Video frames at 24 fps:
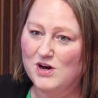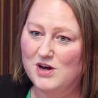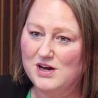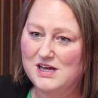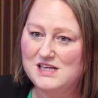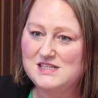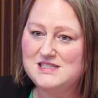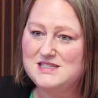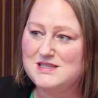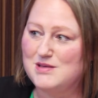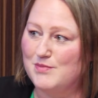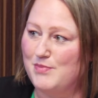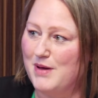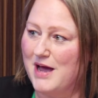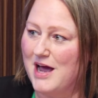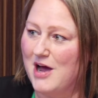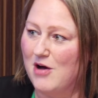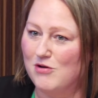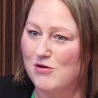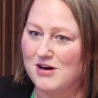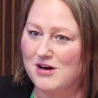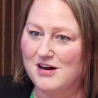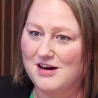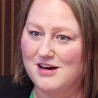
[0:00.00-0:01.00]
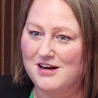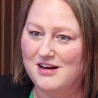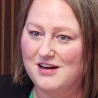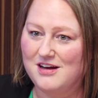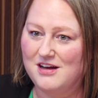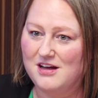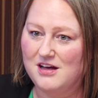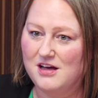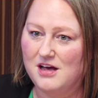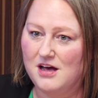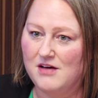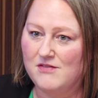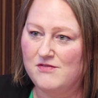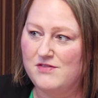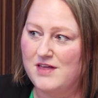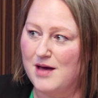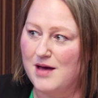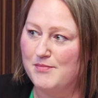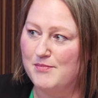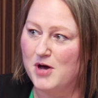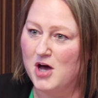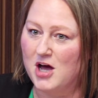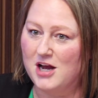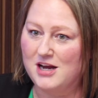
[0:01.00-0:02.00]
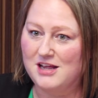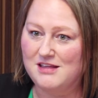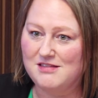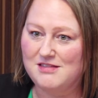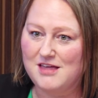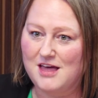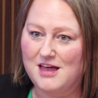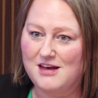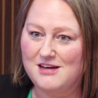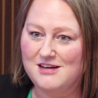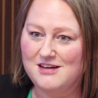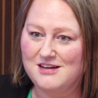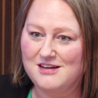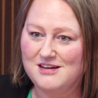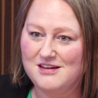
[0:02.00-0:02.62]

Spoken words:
is the power of that body then?